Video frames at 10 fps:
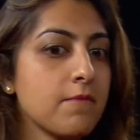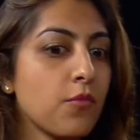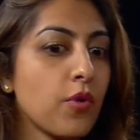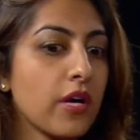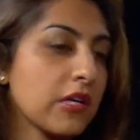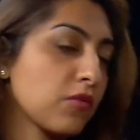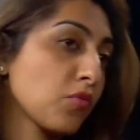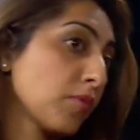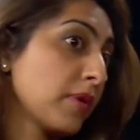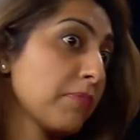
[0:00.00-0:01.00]
where it
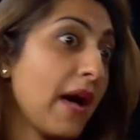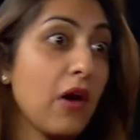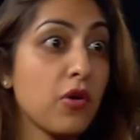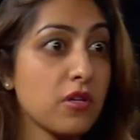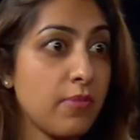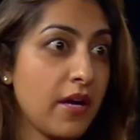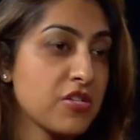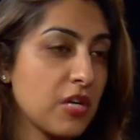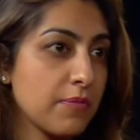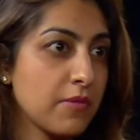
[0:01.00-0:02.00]
will be powered by
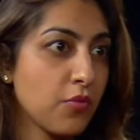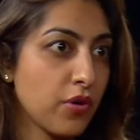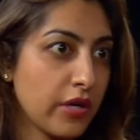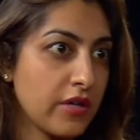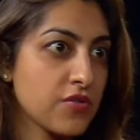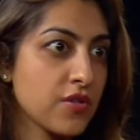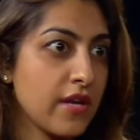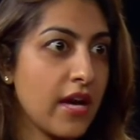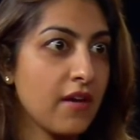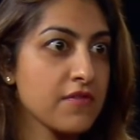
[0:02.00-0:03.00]
JP Morgan, so
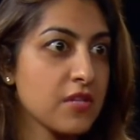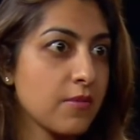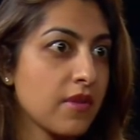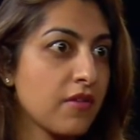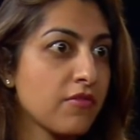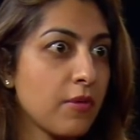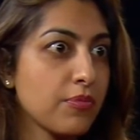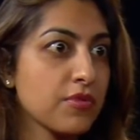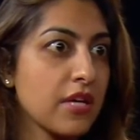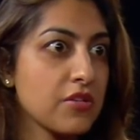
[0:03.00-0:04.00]
they have some of the
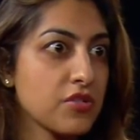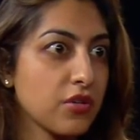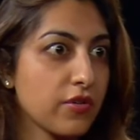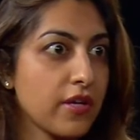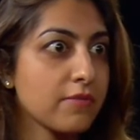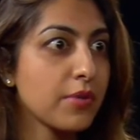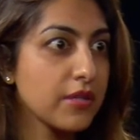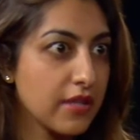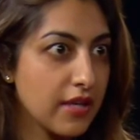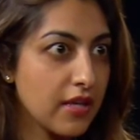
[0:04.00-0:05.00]
reputational
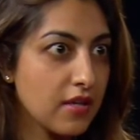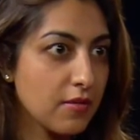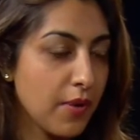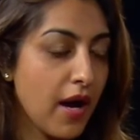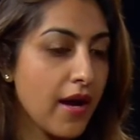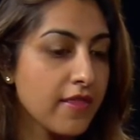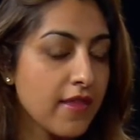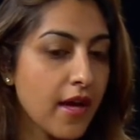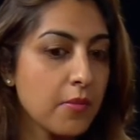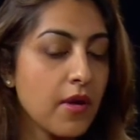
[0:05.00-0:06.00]
credibility behind
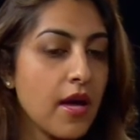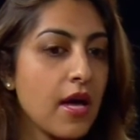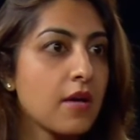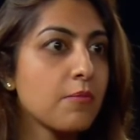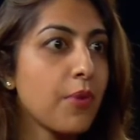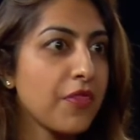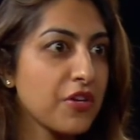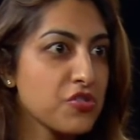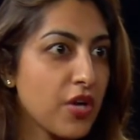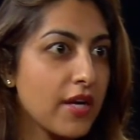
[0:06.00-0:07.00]
them. But
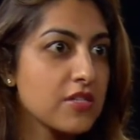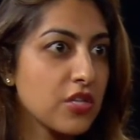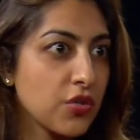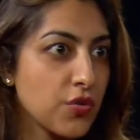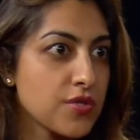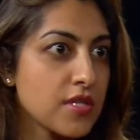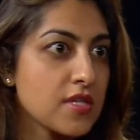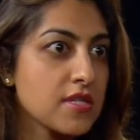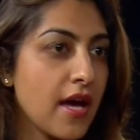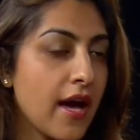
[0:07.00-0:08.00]
they're trying to use
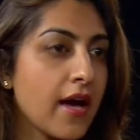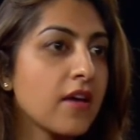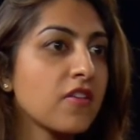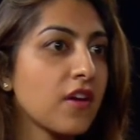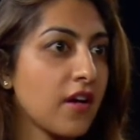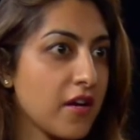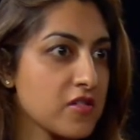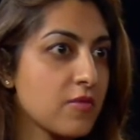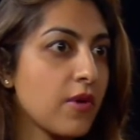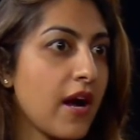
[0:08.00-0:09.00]
this as a
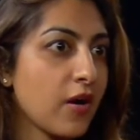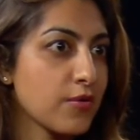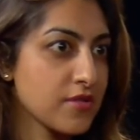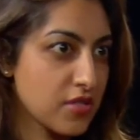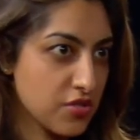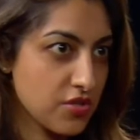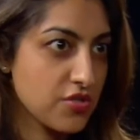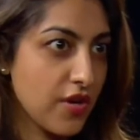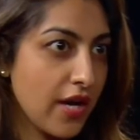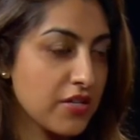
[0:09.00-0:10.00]
customer acquisition
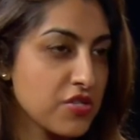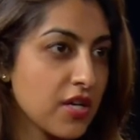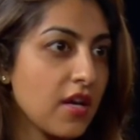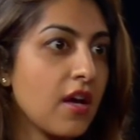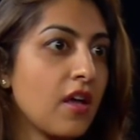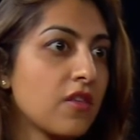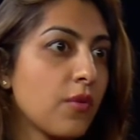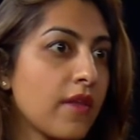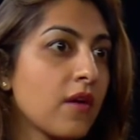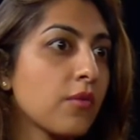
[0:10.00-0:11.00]
strategy, the
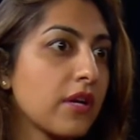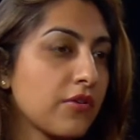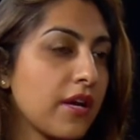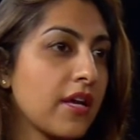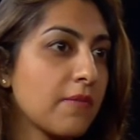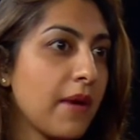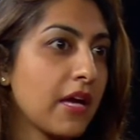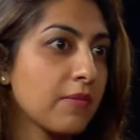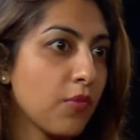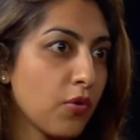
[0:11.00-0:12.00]
way that we created
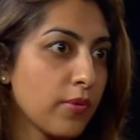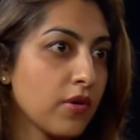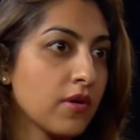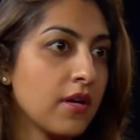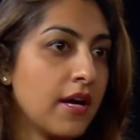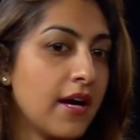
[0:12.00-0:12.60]
BankMobile.